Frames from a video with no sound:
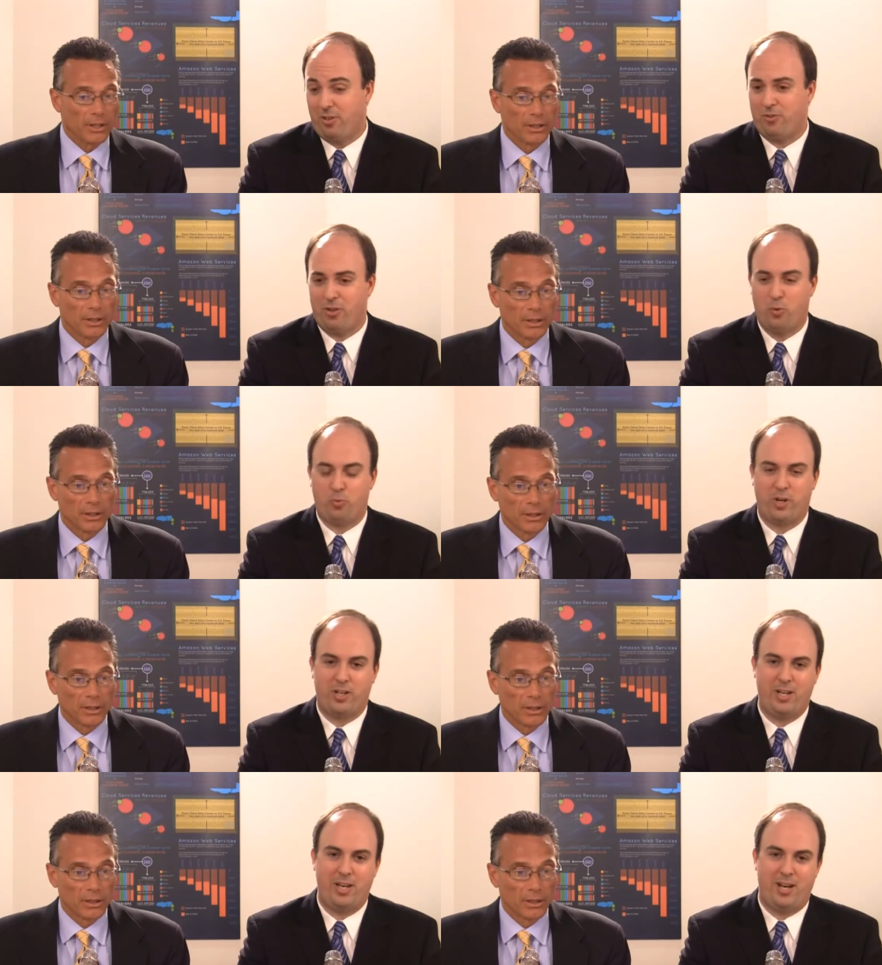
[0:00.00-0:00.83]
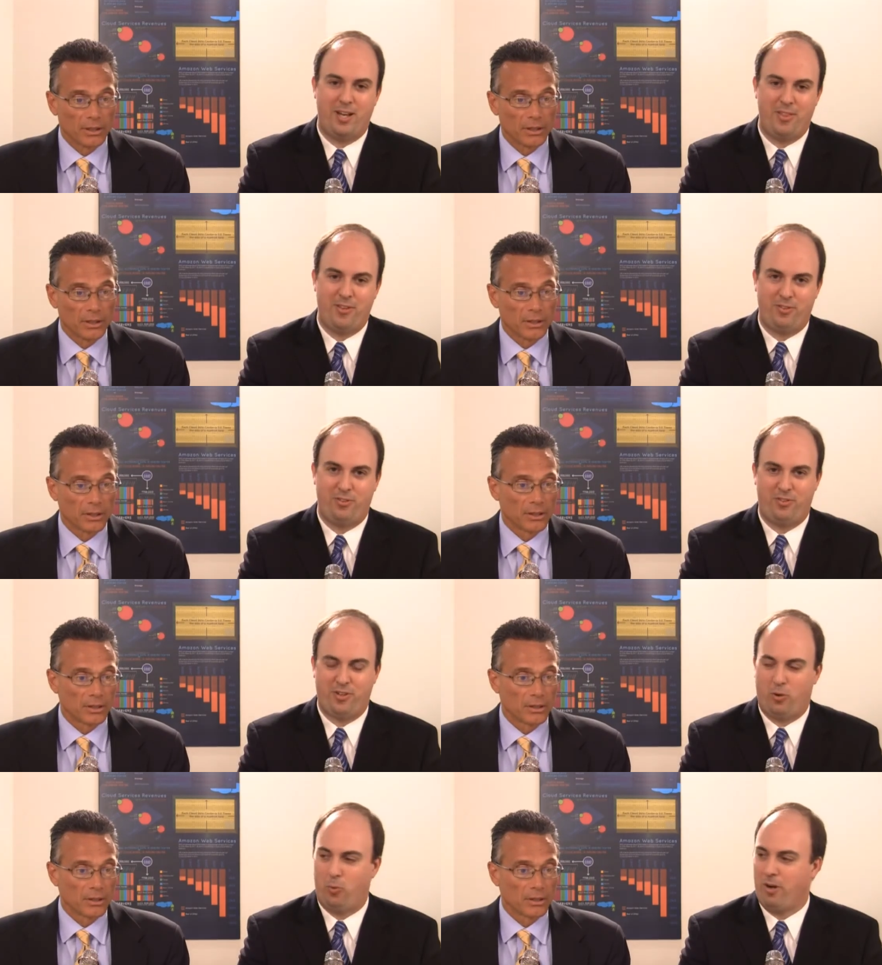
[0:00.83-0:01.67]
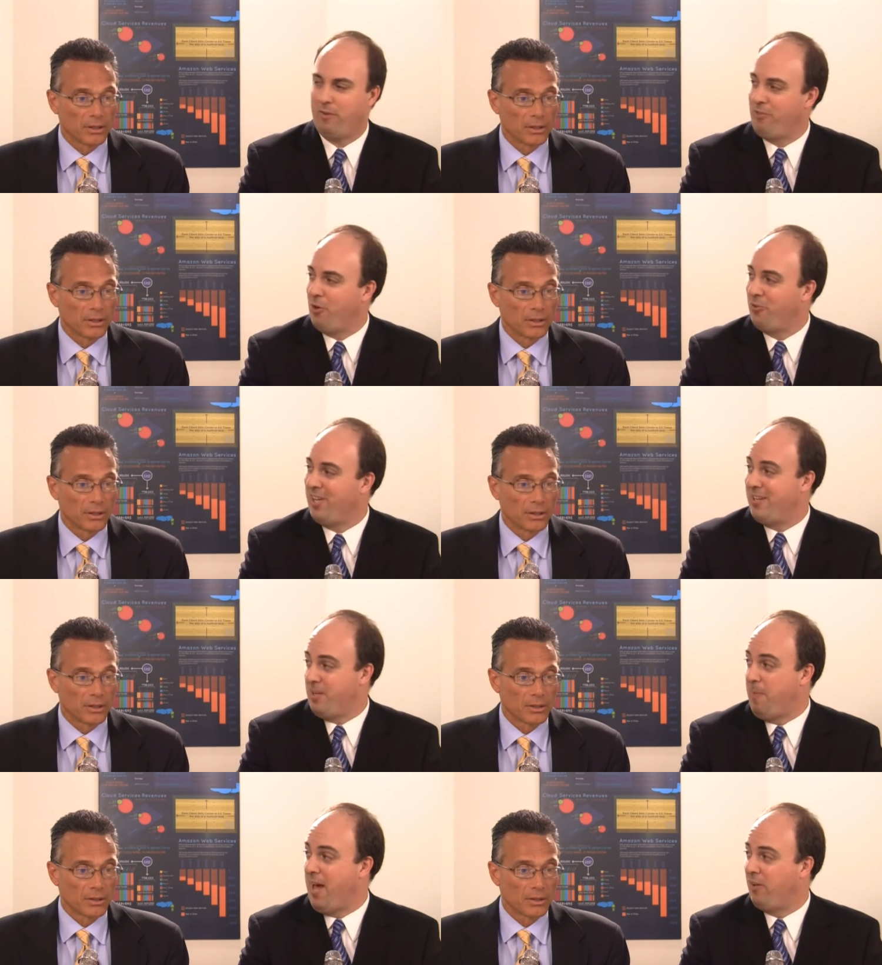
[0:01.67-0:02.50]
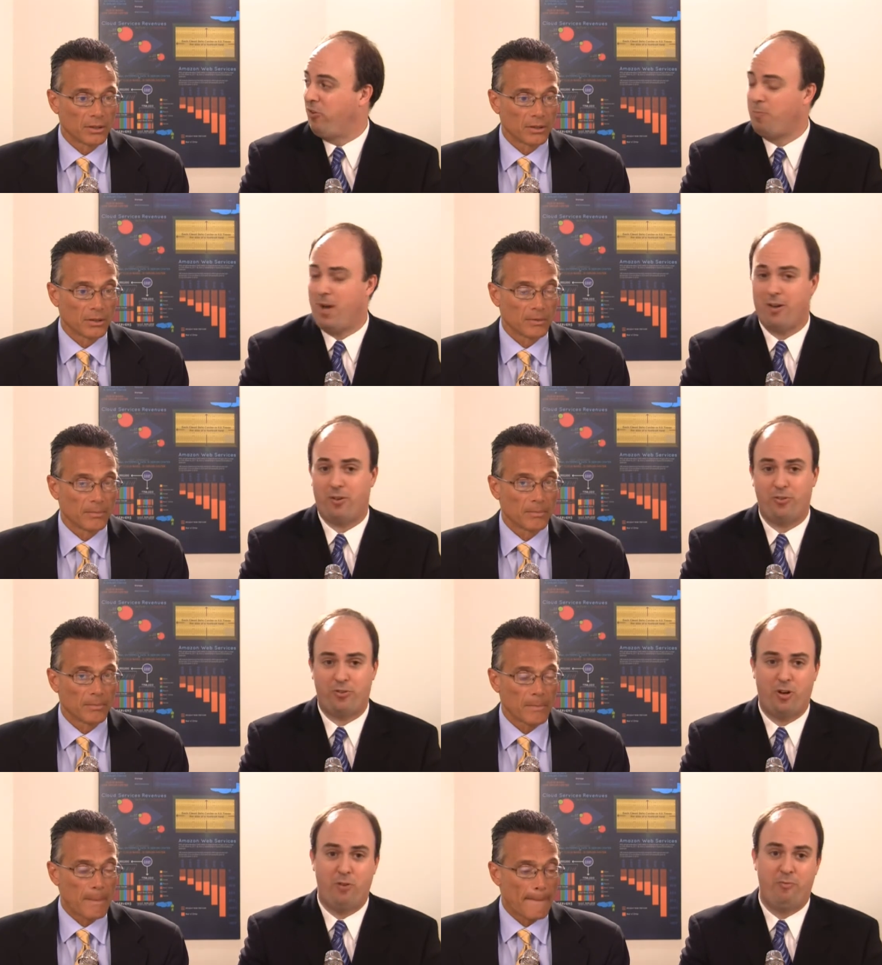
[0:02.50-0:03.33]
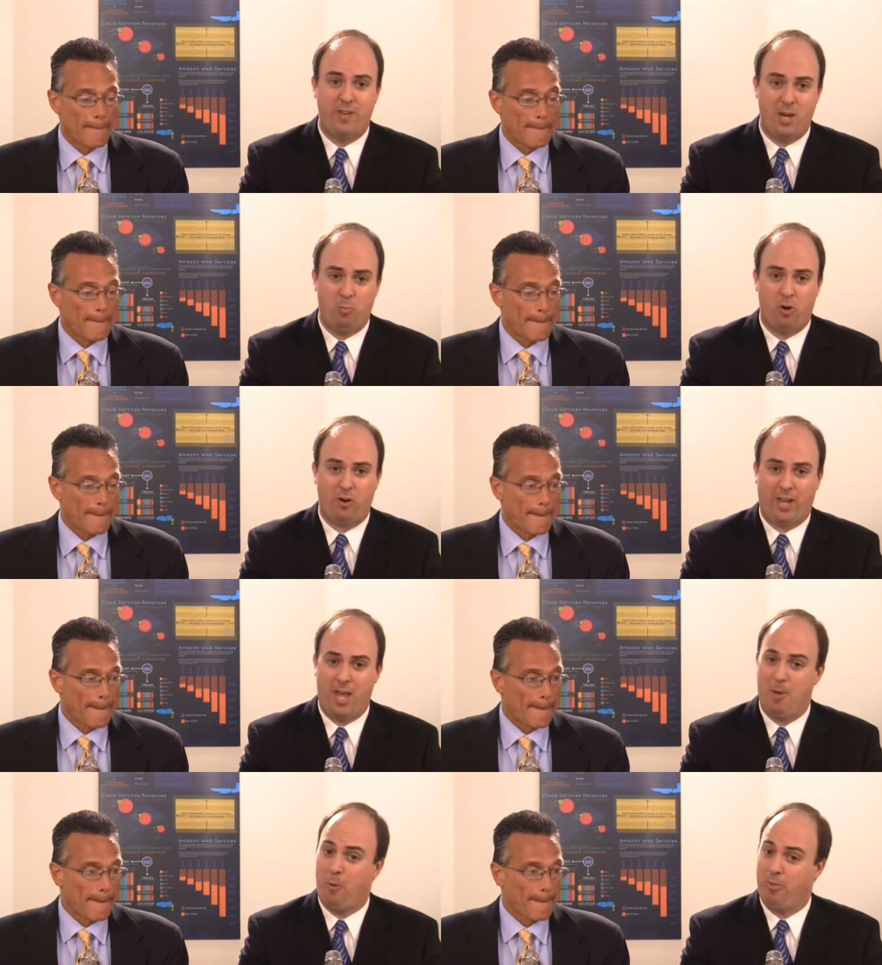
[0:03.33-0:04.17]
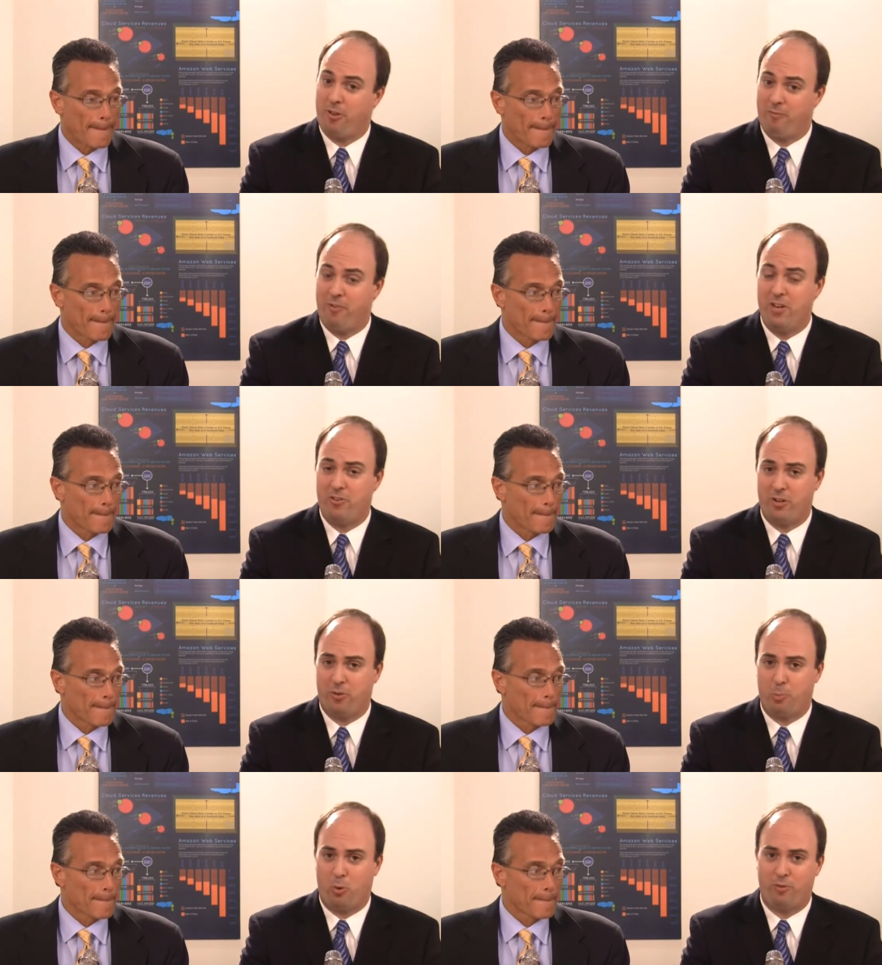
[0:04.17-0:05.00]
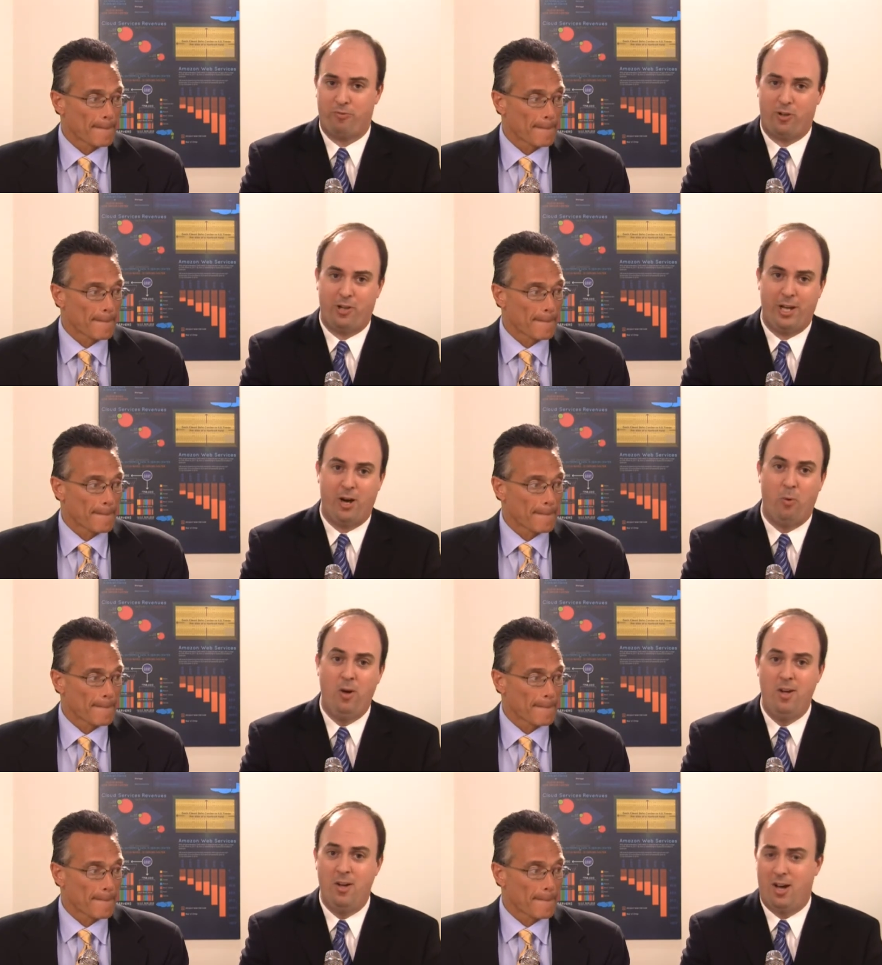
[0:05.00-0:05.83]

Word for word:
Speaker 1: so, really, uh, this is still one of those it depends models. So VMware came out with their vShield portfolio.